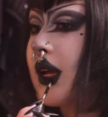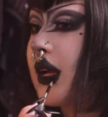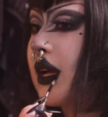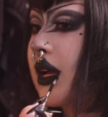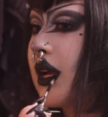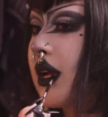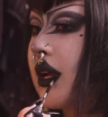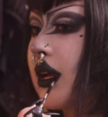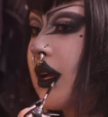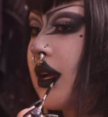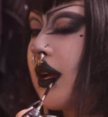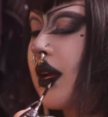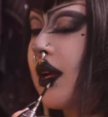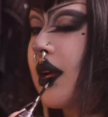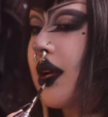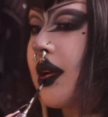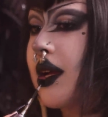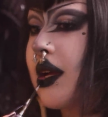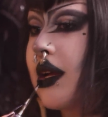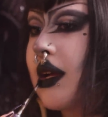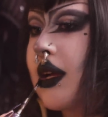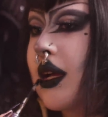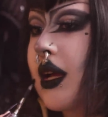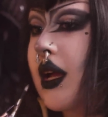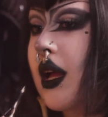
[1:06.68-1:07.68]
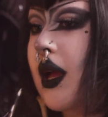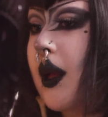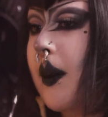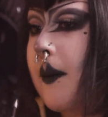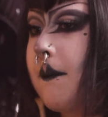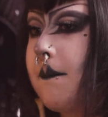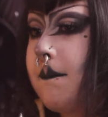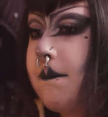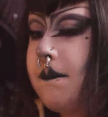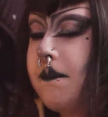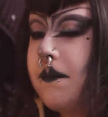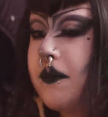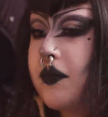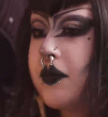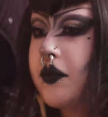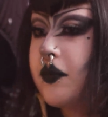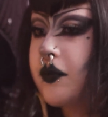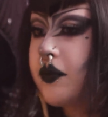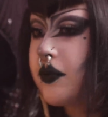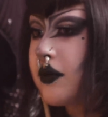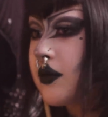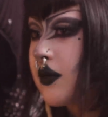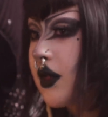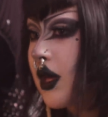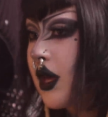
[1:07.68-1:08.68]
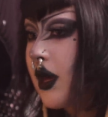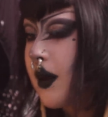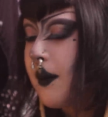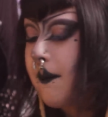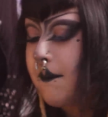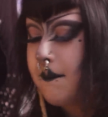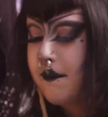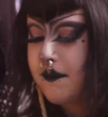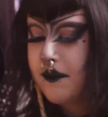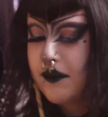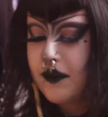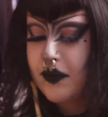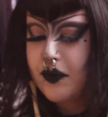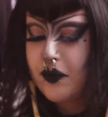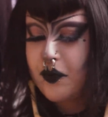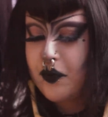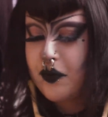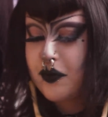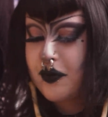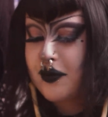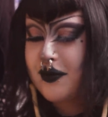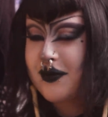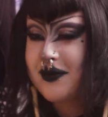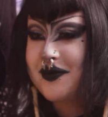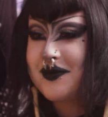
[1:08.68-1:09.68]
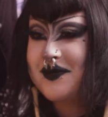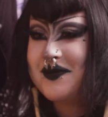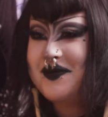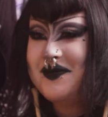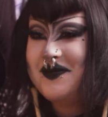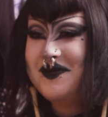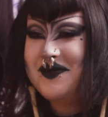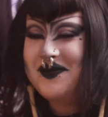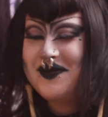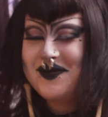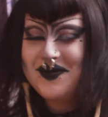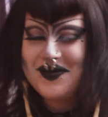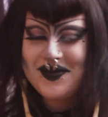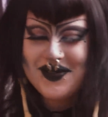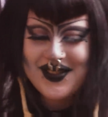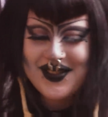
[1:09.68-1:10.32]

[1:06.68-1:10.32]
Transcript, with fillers: about less than an hour usually. I